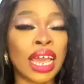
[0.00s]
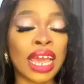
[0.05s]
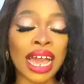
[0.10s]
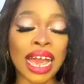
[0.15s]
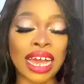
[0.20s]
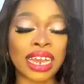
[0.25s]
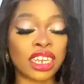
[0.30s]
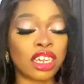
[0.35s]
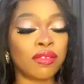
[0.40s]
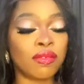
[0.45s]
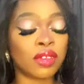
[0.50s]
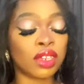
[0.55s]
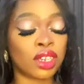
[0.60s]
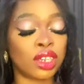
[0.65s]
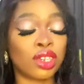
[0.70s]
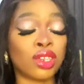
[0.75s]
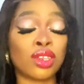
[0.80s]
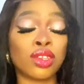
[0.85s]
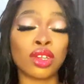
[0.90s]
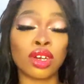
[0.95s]
And if this
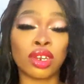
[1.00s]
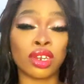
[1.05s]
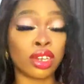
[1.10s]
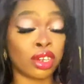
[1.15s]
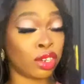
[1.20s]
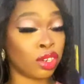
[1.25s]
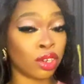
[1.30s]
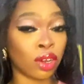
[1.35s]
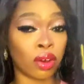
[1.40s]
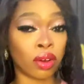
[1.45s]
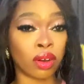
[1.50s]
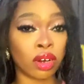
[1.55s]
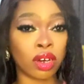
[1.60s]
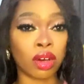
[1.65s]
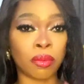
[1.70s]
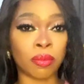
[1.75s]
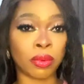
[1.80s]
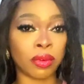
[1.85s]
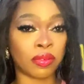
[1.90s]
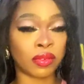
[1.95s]
is not your
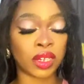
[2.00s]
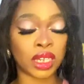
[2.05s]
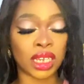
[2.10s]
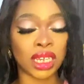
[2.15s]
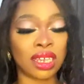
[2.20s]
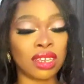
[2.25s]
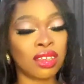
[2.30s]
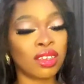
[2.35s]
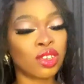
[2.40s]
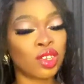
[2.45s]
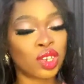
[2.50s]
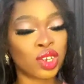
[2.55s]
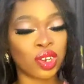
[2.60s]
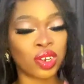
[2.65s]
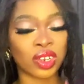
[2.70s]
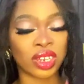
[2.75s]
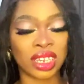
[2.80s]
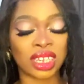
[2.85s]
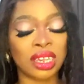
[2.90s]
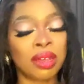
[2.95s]
cup of tea,
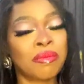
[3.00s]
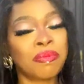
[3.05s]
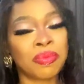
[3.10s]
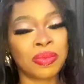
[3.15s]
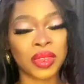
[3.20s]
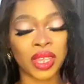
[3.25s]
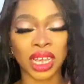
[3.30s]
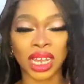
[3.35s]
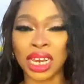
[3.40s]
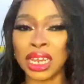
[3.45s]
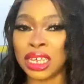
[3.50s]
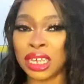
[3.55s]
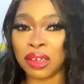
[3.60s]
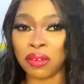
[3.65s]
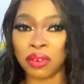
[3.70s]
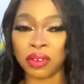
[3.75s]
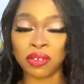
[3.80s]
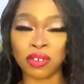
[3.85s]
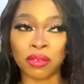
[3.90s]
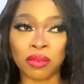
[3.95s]
just click
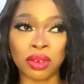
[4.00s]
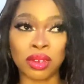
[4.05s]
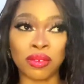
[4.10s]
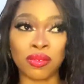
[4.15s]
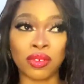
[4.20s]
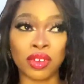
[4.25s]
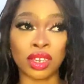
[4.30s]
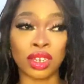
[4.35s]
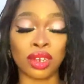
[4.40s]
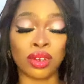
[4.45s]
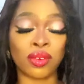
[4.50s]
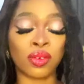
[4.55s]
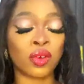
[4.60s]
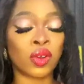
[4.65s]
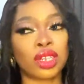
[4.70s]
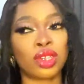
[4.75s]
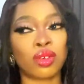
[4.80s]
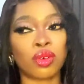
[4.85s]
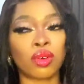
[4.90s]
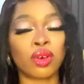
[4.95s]
away from the video.
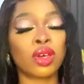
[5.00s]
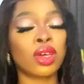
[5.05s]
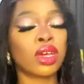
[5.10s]
So